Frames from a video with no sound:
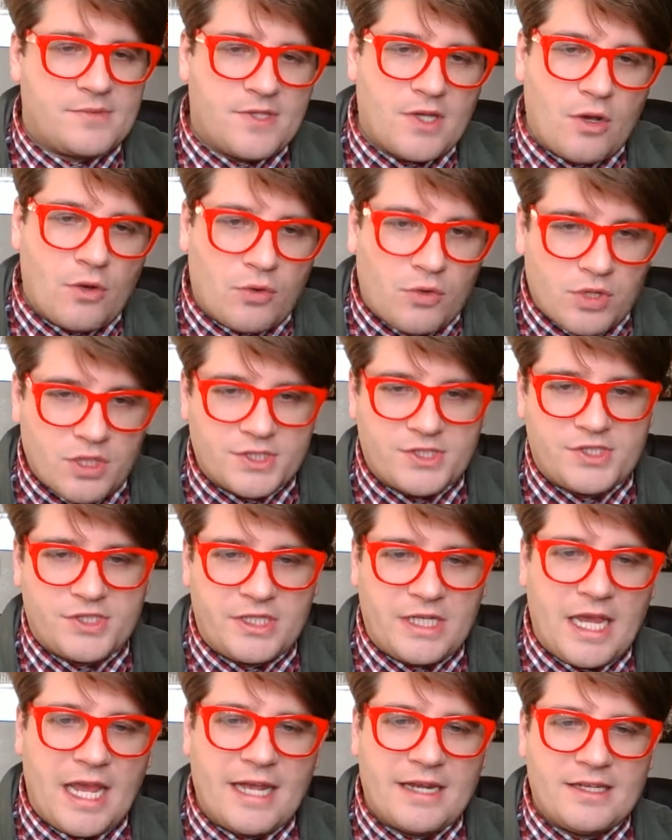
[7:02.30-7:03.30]
So
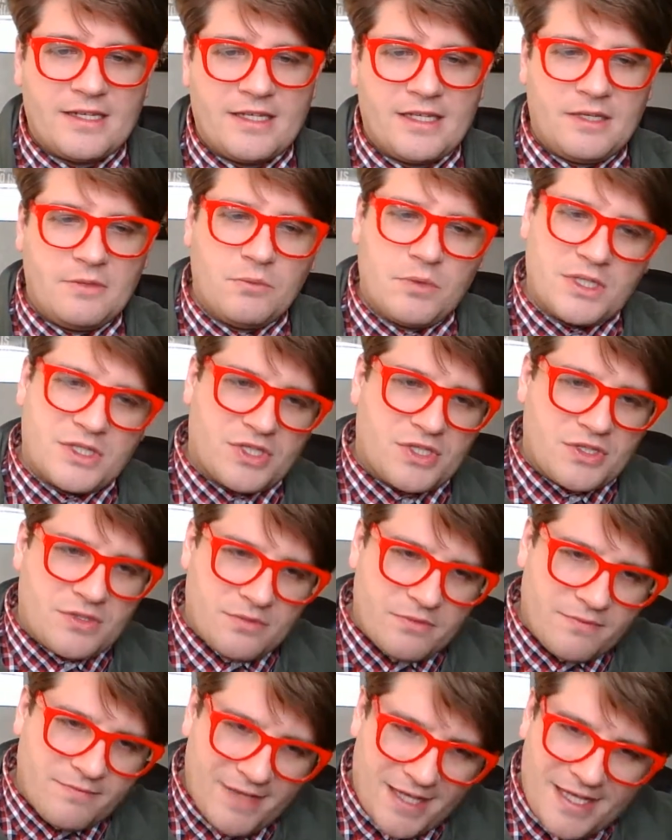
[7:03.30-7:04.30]
Christianity, which
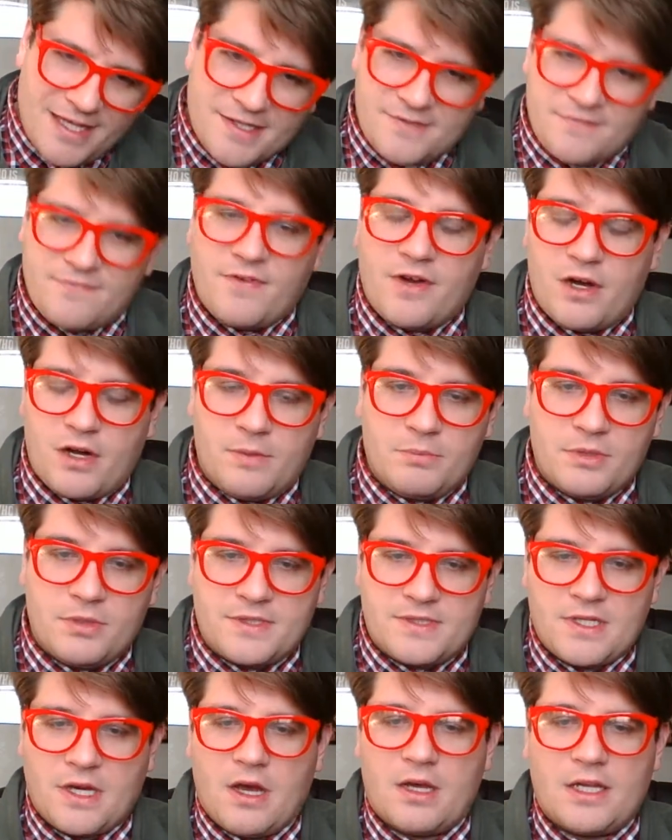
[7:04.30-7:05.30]
is very
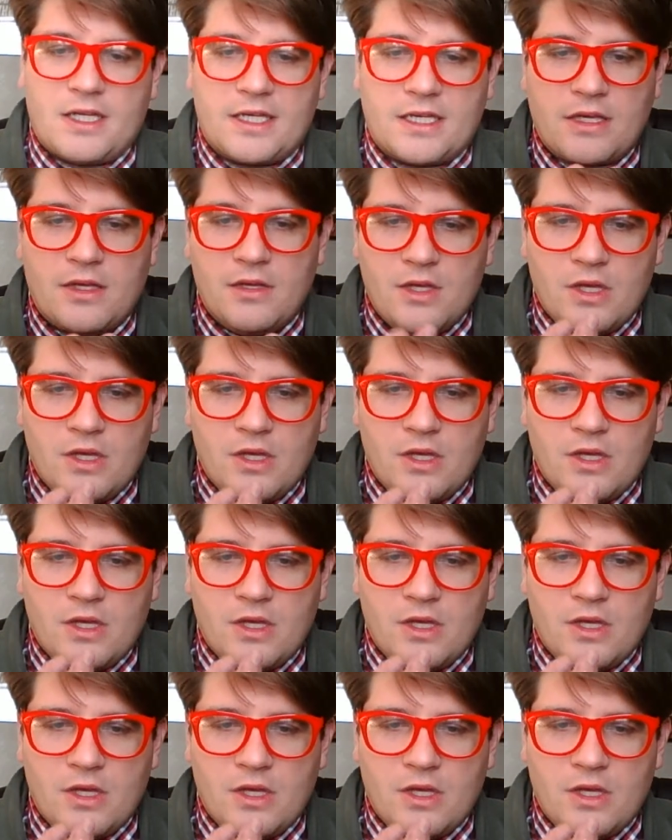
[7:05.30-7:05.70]
Platonic,